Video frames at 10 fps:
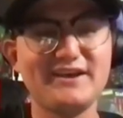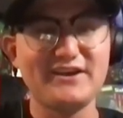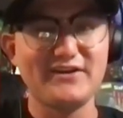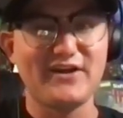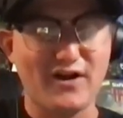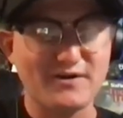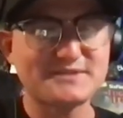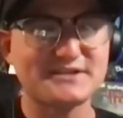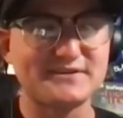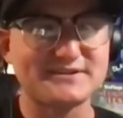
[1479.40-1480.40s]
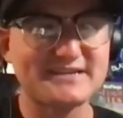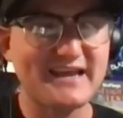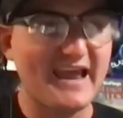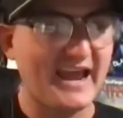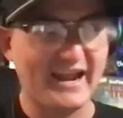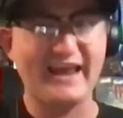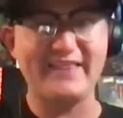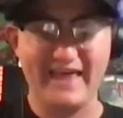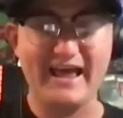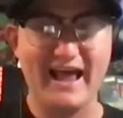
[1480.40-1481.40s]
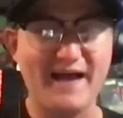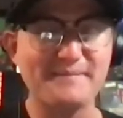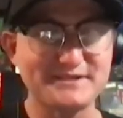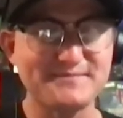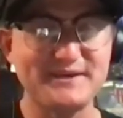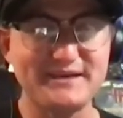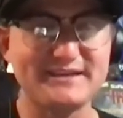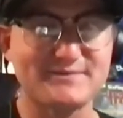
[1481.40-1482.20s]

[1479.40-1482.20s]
you know the arm stilts. And I that happened to me